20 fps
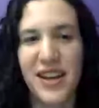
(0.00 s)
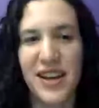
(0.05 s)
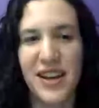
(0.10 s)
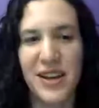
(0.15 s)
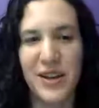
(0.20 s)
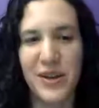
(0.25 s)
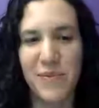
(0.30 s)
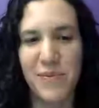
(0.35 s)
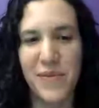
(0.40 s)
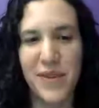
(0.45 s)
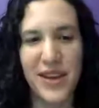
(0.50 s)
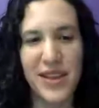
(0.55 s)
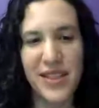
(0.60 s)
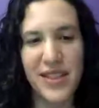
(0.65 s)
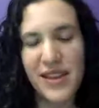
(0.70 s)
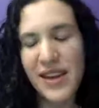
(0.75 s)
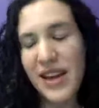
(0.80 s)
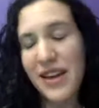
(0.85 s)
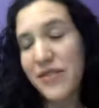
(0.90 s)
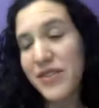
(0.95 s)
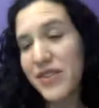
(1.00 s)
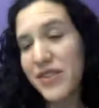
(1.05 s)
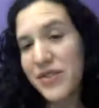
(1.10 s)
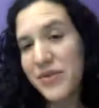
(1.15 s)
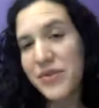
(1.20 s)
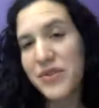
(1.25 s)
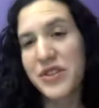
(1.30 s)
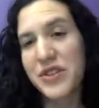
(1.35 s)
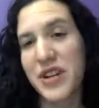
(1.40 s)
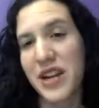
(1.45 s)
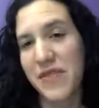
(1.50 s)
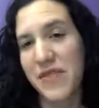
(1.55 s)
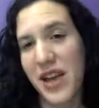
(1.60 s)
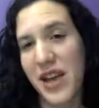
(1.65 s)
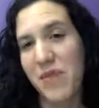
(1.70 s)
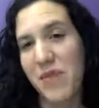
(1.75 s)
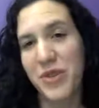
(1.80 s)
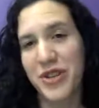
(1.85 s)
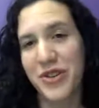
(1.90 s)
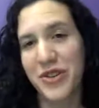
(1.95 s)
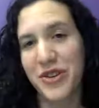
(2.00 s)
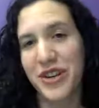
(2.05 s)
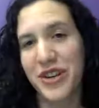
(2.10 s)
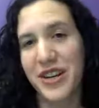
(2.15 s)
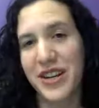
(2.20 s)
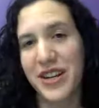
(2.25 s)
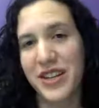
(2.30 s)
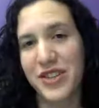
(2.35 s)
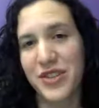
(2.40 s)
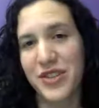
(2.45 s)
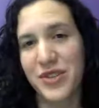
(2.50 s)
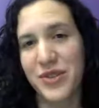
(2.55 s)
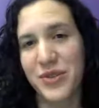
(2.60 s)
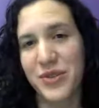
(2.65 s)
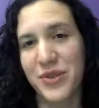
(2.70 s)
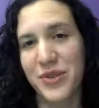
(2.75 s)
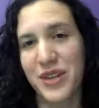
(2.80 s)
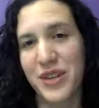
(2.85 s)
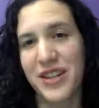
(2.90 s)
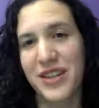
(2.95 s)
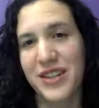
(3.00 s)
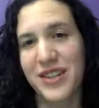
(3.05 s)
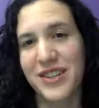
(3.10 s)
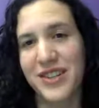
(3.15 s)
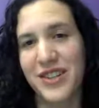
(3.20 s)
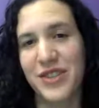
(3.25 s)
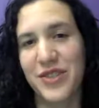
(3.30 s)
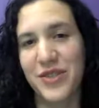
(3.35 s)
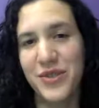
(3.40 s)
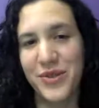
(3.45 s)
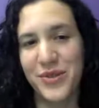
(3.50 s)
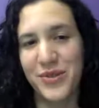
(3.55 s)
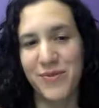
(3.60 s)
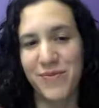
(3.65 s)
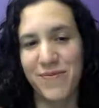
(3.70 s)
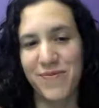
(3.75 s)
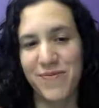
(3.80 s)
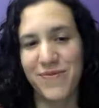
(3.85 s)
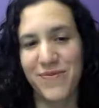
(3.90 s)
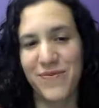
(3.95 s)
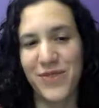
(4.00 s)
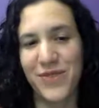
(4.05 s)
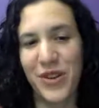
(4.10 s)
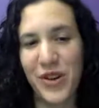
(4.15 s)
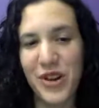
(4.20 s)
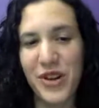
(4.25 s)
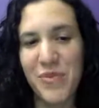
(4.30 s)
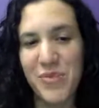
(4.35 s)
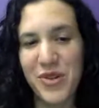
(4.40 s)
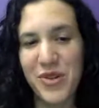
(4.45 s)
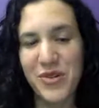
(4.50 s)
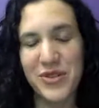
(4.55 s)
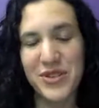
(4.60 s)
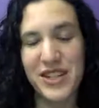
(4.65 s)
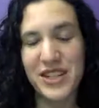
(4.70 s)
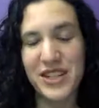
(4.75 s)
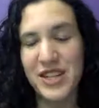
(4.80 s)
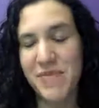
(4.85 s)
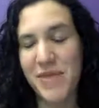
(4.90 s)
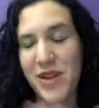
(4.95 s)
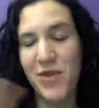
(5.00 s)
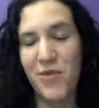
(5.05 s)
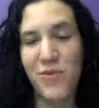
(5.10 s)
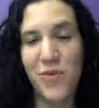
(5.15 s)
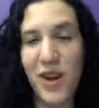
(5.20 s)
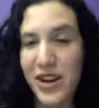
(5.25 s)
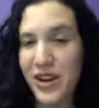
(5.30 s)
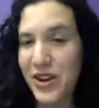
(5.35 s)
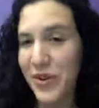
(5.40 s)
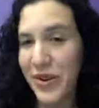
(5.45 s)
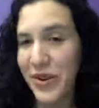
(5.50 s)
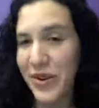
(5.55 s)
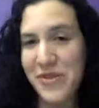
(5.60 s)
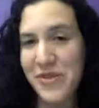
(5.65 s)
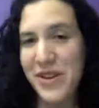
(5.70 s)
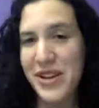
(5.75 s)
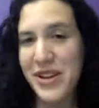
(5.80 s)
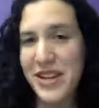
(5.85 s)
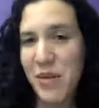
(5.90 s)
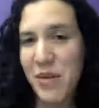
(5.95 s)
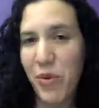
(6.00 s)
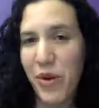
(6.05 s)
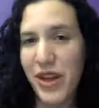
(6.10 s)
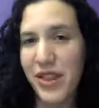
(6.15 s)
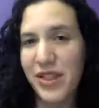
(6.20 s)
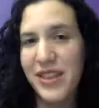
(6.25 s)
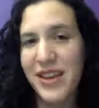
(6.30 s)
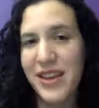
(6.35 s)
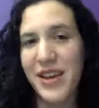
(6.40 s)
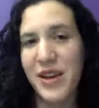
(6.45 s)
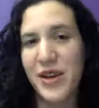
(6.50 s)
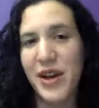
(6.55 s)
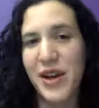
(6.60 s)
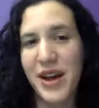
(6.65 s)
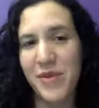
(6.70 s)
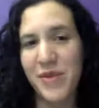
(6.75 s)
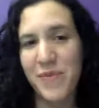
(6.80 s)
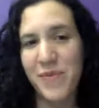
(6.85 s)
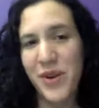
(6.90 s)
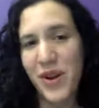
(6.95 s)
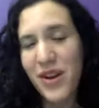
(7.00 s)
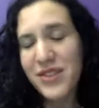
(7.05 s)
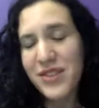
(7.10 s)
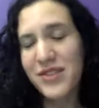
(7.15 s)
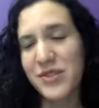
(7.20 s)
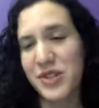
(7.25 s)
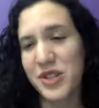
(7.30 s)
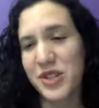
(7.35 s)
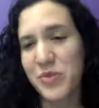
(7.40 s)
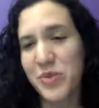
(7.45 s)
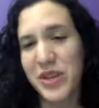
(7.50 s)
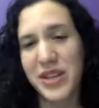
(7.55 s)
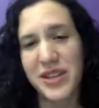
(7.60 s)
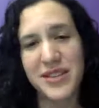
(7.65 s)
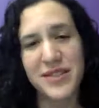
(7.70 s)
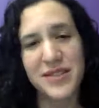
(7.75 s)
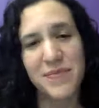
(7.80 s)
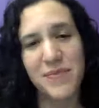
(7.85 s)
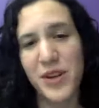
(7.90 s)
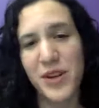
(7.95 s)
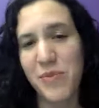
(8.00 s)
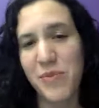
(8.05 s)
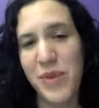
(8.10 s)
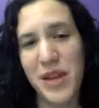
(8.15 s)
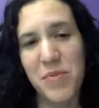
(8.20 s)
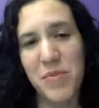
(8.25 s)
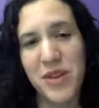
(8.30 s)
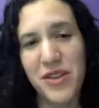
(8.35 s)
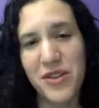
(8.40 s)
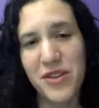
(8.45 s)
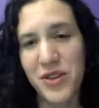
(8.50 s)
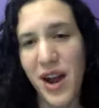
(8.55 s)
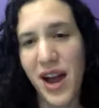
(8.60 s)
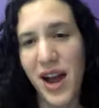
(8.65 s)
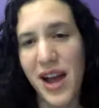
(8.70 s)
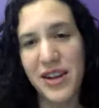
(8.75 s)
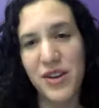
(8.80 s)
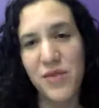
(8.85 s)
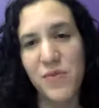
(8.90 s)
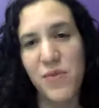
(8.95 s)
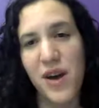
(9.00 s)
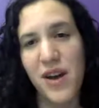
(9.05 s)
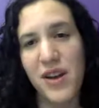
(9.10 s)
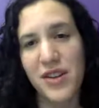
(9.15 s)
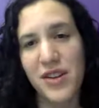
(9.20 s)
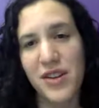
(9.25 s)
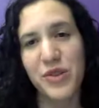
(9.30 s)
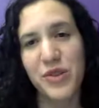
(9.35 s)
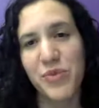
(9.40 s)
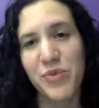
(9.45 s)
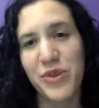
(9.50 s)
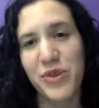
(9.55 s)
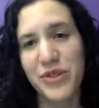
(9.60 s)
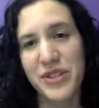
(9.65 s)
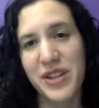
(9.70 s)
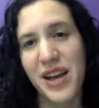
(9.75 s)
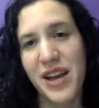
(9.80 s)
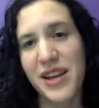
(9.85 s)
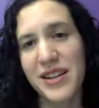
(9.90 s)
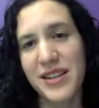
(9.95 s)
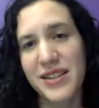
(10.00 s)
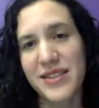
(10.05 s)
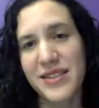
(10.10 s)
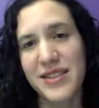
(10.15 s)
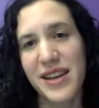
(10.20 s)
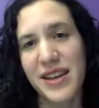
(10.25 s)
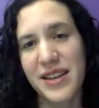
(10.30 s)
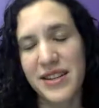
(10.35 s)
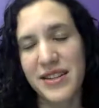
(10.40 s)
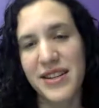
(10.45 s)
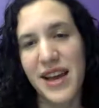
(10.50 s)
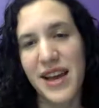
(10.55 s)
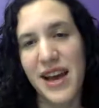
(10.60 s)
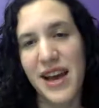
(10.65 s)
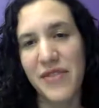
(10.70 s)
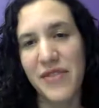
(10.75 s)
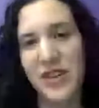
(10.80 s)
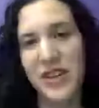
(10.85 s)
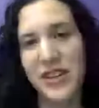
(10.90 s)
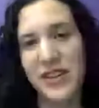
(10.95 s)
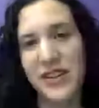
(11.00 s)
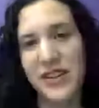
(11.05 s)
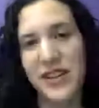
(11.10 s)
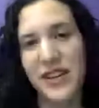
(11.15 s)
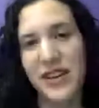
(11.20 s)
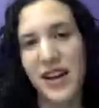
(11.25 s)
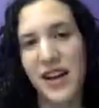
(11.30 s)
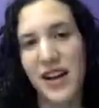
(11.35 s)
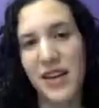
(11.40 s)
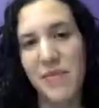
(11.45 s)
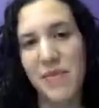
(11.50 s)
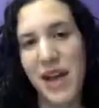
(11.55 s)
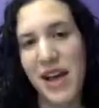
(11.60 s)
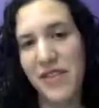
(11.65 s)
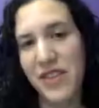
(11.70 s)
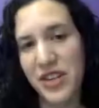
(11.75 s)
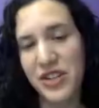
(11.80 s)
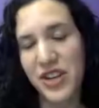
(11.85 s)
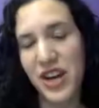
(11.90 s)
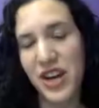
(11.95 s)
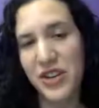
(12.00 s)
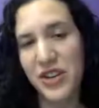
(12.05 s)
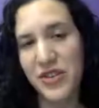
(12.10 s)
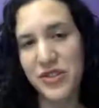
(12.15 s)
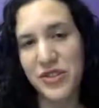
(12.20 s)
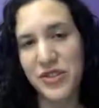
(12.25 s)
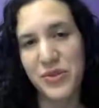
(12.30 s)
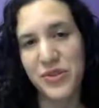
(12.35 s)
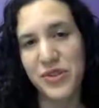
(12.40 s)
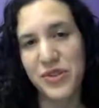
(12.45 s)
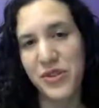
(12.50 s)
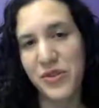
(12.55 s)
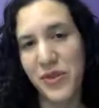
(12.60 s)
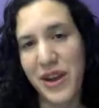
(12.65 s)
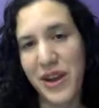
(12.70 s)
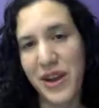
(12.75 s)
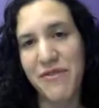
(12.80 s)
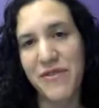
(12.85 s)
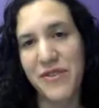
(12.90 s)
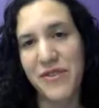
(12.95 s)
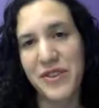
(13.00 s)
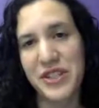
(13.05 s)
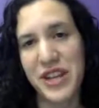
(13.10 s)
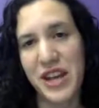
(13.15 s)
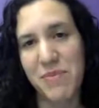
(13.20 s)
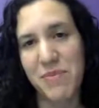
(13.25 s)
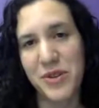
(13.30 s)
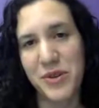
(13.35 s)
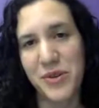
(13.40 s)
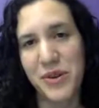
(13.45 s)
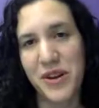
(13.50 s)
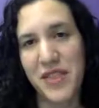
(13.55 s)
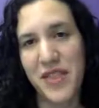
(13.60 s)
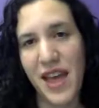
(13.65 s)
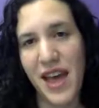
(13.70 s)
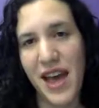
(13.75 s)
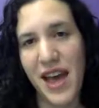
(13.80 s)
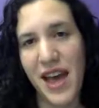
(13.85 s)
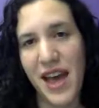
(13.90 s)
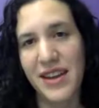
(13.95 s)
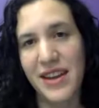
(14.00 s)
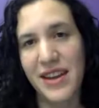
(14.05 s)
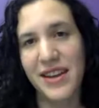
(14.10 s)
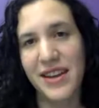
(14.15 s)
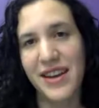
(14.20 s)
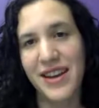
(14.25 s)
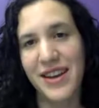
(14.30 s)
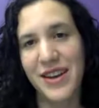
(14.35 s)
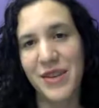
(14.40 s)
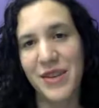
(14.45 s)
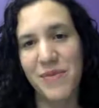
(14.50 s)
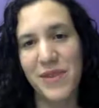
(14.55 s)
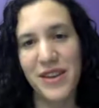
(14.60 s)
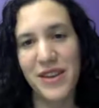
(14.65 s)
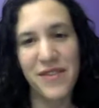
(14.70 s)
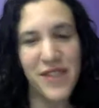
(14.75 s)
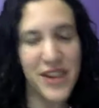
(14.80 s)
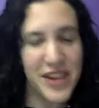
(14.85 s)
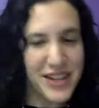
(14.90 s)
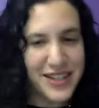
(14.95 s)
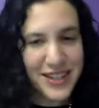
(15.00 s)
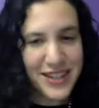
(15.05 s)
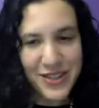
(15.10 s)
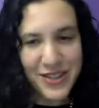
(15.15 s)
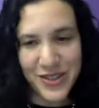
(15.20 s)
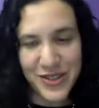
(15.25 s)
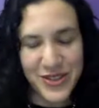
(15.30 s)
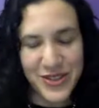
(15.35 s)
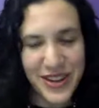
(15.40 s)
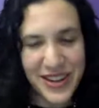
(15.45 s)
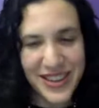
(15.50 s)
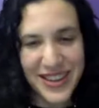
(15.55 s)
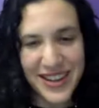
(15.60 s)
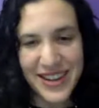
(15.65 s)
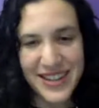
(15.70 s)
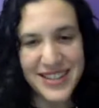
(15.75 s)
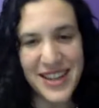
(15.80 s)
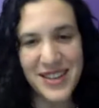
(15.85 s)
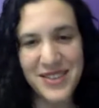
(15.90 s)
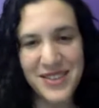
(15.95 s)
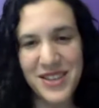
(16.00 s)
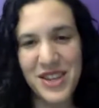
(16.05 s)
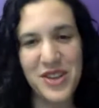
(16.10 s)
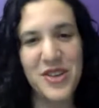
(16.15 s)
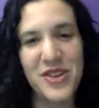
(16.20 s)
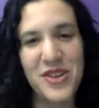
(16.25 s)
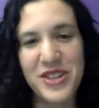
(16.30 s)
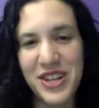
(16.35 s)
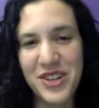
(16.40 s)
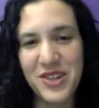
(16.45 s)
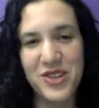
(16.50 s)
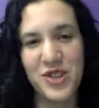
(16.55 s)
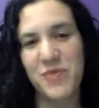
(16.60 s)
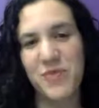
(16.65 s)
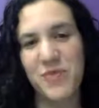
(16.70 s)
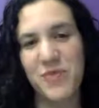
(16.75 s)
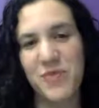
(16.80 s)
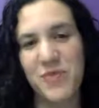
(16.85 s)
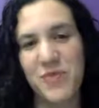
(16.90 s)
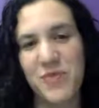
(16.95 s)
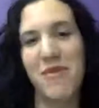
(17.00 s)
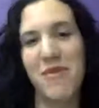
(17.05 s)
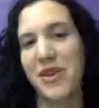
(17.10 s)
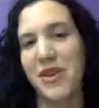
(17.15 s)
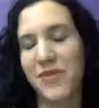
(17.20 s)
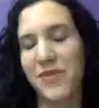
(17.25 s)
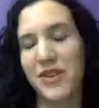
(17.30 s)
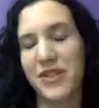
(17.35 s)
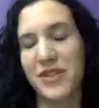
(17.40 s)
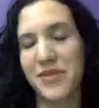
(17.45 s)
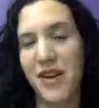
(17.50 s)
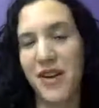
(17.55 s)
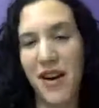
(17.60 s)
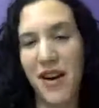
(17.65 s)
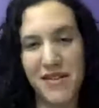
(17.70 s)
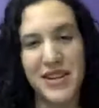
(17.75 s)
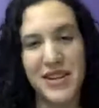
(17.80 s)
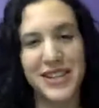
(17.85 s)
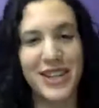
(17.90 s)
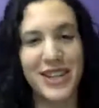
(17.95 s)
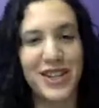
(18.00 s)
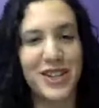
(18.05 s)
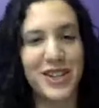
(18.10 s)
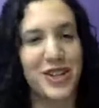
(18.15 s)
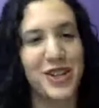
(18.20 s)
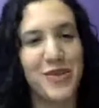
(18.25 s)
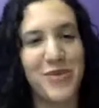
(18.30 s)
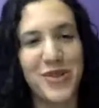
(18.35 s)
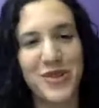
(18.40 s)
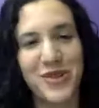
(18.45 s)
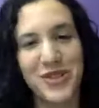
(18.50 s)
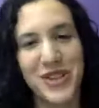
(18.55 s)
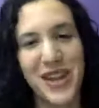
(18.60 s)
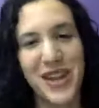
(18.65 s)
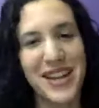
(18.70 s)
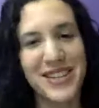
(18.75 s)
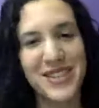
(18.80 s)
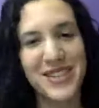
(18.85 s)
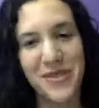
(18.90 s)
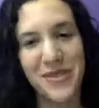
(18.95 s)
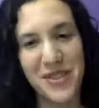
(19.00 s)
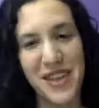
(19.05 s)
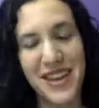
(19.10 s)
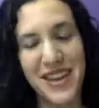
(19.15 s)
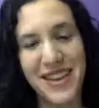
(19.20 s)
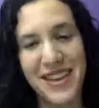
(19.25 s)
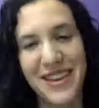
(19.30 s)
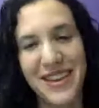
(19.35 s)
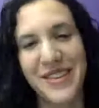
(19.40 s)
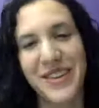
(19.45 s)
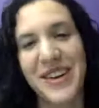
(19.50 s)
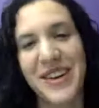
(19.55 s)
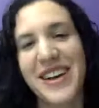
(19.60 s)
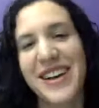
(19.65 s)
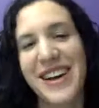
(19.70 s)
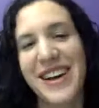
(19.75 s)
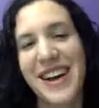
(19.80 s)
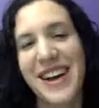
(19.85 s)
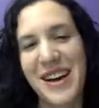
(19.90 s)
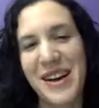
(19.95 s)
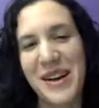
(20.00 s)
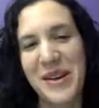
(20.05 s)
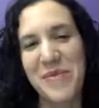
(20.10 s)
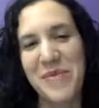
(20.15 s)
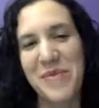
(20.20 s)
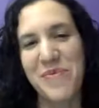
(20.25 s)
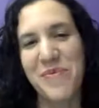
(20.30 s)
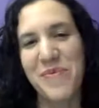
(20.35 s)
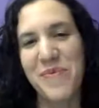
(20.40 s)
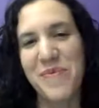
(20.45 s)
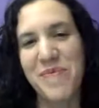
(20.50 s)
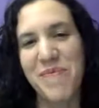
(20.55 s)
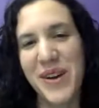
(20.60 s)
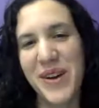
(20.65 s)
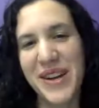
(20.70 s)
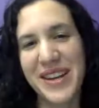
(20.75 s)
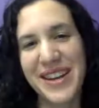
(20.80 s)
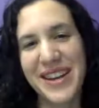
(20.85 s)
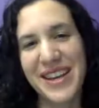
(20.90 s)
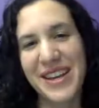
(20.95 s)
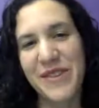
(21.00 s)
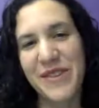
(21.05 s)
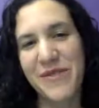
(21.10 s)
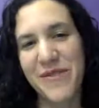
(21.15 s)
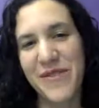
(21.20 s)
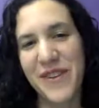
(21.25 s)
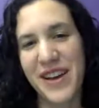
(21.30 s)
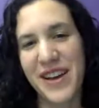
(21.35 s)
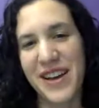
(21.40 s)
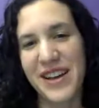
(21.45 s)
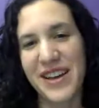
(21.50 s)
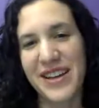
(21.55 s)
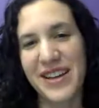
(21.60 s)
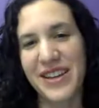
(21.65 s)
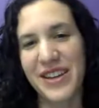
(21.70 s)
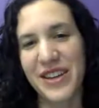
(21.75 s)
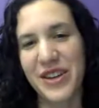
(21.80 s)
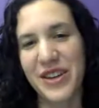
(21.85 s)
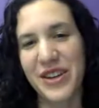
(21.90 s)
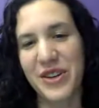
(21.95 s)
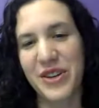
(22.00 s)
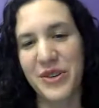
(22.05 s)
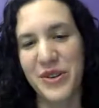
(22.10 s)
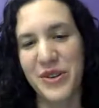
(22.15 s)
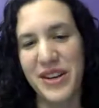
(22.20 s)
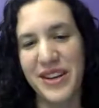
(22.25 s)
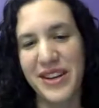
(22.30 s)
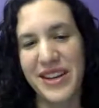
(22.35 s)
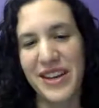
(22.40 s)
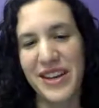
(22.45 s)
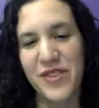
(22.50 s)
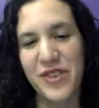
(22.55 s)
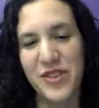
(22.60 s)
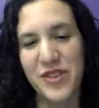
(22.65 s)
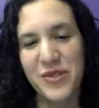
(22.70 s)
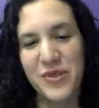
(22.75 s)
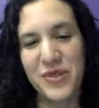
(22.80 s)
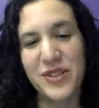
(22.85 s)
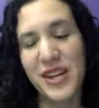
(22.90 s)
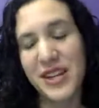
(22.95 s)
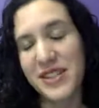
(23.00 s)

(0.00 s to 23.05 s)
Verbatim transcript: Um, I think every school should have the opportunity to to learn computer science no matter what career you end up with um, but also just because you know maybe you tried and you want to do computer science and having um, having it taught at your school is a great first step toward that um, if any teachers are out there it sounds like your teachers are probably all the ones who are already teaching computer science so thank you um, but if uh, you know if your school